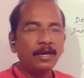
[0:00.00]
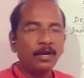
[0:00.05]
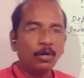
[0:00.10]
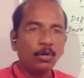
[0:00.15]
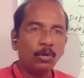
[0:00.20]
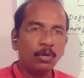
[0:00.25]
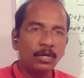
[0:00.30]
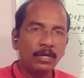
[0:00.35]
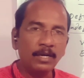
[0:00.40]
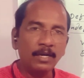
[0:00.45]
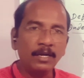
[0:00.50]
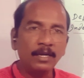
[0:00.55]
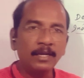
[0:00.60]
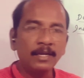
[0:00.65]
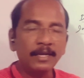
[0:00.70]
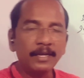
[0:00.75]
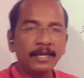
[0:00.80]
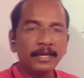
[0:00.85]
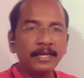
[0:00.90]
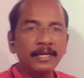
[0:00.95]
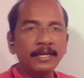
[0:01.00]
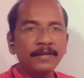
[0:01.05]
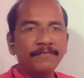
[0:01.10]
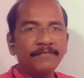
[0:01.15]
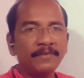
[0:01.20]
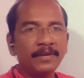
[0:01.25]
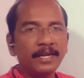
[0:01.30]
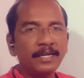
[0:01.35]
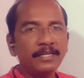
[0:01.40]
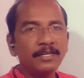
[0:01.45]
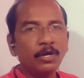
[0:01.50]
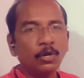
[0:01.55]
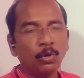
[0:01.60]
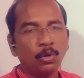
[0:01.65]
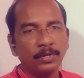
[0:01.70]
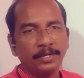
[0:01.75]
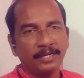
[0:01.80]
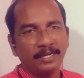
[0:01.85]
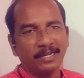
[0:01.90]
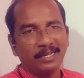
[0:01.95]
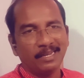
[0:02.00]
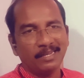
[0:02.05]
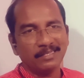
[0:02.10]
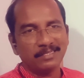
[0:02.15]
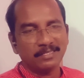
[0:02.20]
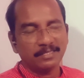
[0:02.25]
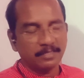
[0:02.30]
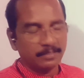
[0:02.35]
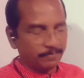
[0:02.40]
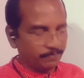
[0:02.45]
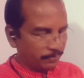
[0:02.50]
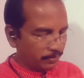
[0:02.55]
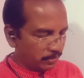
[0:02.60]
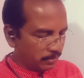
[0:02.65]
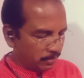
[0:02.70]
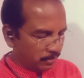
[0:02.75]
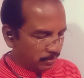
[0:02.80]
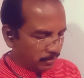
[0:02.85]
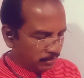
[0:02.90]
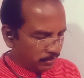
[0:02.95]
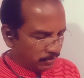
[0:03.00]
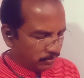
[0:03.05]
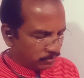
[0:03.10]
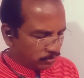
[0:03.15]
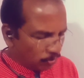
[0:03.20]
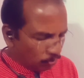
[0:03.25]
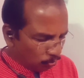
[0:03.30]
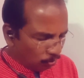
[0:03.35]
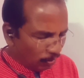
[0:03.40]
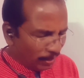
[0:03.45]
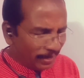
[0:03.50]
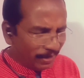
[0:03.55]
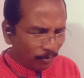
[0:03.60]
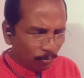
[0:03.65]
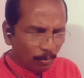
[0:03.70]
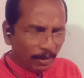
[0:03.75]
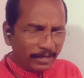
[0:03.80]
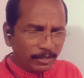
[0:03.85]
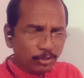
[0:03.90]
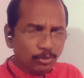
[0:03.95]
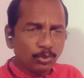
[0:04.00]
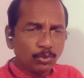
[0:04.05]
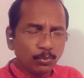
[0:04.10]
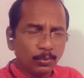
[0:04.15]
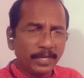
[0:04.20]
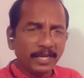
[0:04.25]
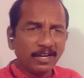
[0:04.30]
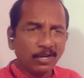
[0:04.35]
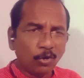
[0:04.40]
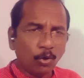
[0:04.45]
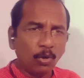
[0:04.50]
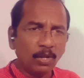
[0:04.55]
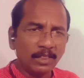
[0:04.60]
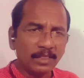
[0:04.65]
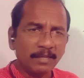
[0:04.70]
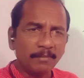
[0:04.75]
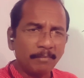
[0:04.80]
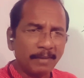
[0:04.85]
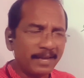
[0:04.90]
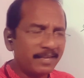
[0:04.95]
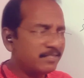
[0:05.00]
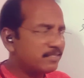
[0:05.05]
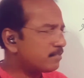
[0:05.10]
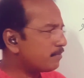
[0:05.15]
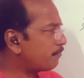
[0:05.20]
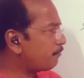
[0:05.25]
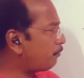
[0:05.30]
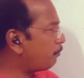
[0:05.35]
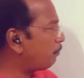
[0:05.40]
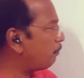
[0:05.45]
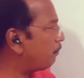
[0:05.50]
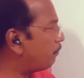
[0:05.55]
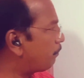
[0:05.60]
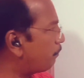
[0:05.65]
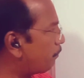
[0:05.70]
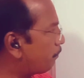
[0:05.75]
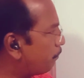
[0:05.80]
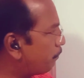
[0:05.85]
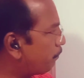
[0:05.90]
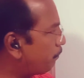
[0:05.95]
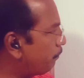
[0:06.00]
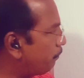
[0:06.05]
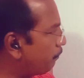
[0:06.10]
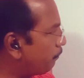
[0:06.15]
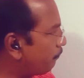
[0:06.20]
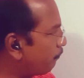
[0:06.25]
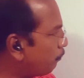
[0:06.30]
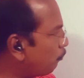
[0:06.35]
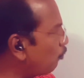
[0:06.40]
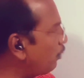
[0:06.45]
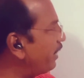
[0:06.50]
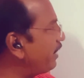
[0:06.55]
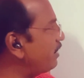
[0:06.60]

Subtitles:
or indefinite articles. So why should we call them as, for